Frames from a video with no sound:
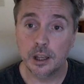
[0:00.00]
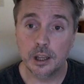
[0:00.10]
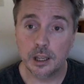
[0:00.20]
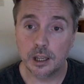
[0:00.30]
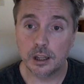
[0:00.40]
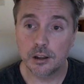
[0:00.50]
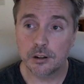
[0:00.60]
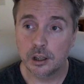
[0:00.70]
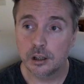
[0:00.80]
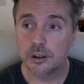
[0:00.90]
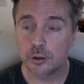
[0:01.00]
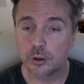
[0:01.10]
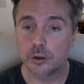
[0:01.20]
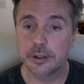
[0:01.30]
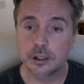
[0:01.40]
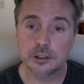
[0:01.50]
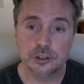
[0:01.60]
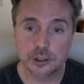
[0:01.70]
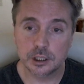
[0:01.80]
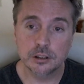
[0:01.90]
And the goal there
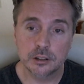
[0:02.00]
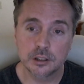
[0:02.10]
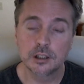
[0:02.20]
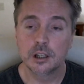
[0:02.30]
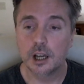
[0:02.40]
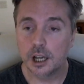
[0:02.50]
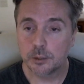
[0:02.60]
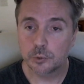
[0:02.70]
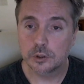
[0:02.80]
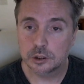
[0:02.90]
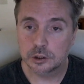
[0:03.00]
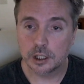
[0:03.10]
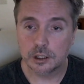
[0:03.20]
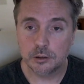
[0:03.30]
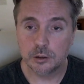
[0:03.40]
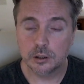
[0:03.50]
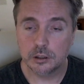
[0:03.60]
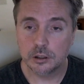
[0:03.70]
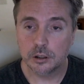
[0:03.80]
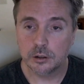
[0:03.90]
is, again, I'm going to try to do
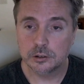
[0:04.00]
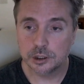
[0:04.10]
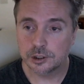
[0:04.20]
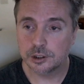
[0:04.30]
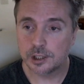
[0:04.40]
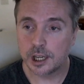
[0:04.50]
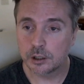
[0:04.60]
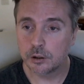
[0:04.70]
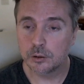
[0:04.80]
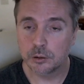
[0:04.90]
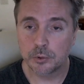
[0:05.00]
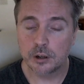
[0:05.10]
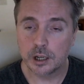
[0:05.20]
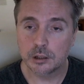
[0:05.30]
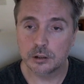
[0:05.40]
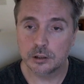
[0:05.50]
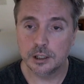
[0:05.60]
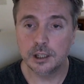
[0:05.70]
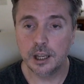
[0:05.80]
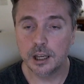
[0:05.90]
it, just as accurate or more
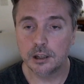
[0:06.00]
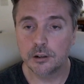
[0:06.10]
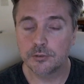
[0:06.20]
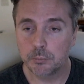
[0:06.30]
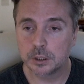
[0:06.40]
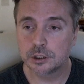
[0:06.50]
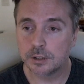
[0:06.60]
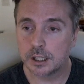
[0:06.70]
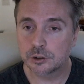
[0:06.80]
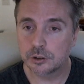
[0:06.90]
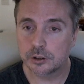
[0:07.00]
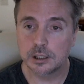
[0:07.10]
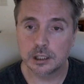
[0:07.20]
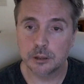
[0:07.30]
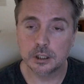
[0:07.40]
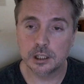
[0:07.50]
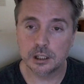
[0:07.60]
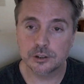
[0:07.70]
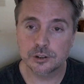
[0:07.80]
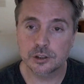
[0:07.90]
accurately and much faster than anybody
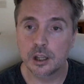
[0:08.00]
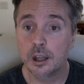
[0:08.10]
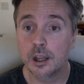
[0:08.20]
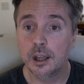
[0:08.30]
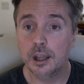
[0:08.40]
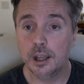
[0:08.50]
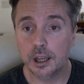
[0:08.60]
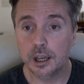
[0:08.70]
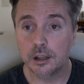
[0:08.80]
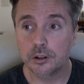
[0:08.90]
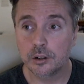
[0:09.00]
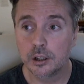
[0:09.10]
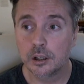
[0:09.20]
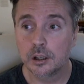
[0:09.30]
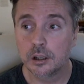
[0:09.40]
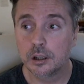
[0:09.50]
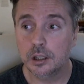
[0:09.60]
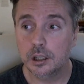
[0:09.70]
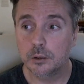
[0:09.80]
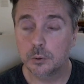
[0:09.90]
else. And
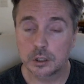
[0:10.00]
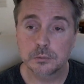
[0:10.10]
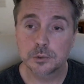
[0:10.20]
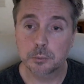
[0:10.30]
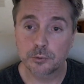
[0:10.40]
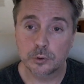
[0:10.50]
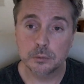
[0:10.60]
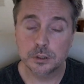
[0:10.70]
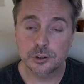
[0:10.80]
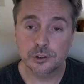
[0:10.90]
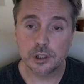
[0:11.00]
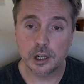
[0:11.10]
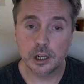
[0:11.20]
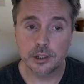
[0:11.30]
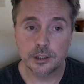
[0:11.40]
when it comes to performance on